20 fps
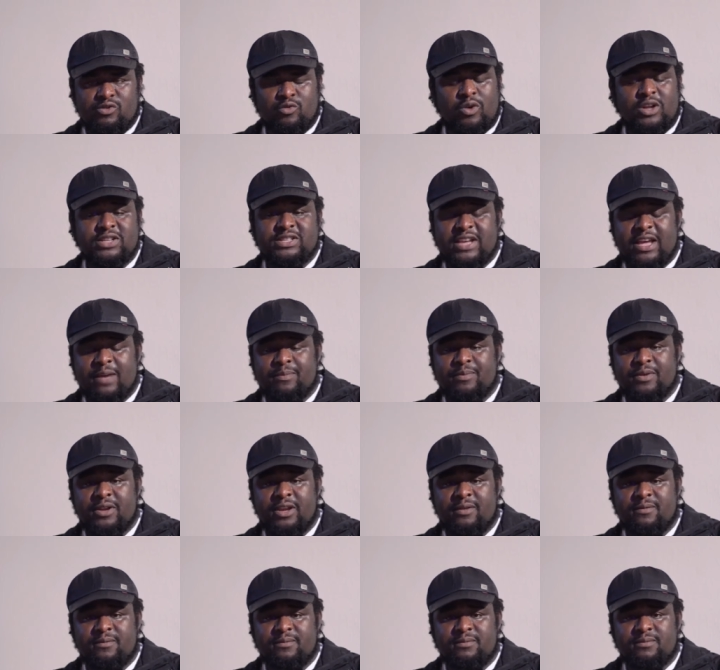to what's
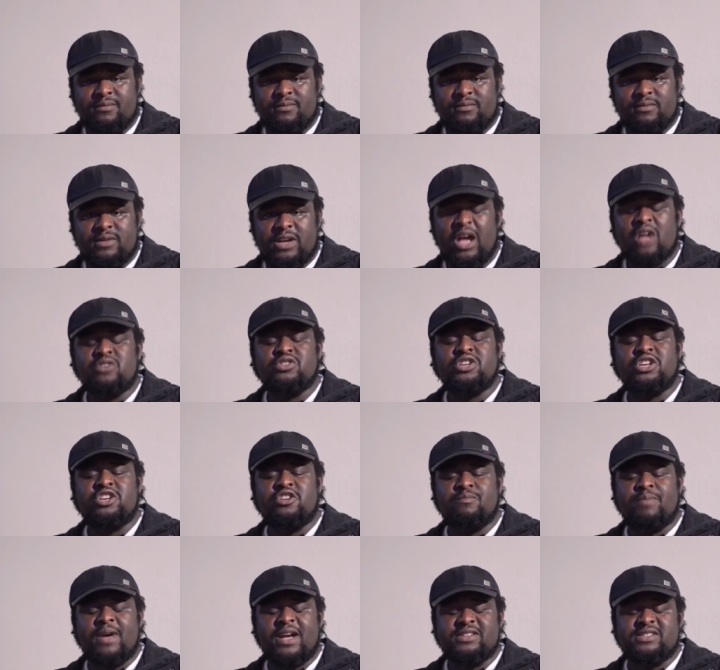happening? I'll
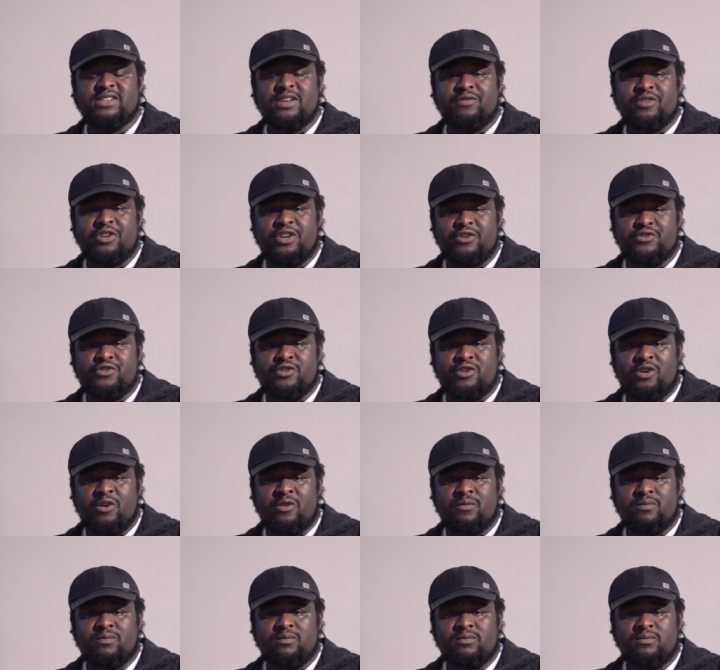take you back 7 years
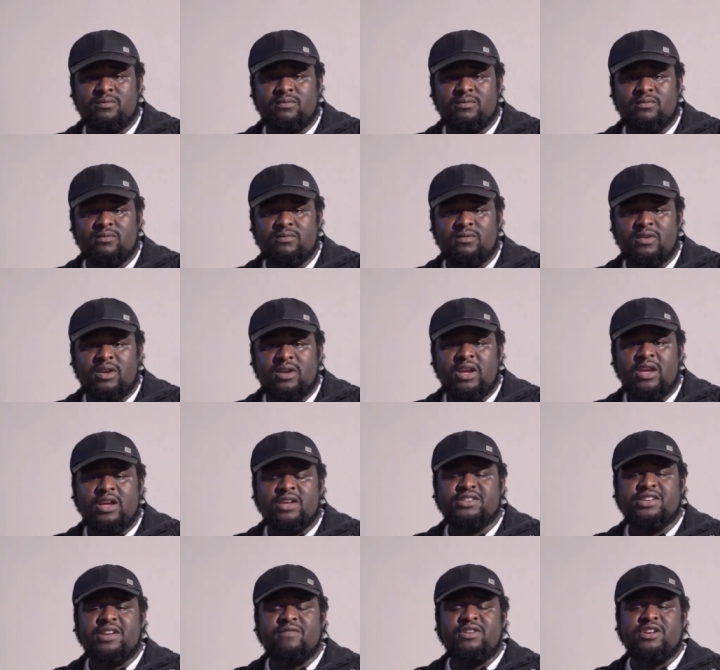ago.
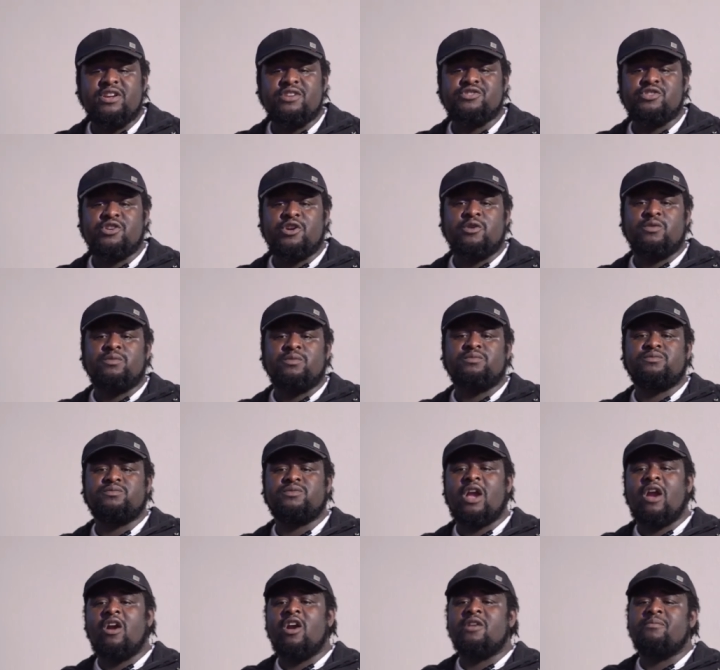7 years ago,
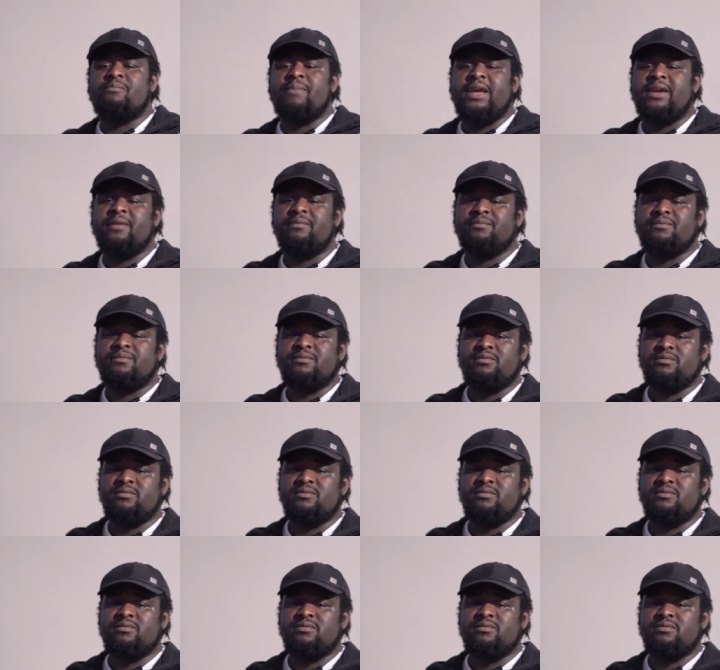around May,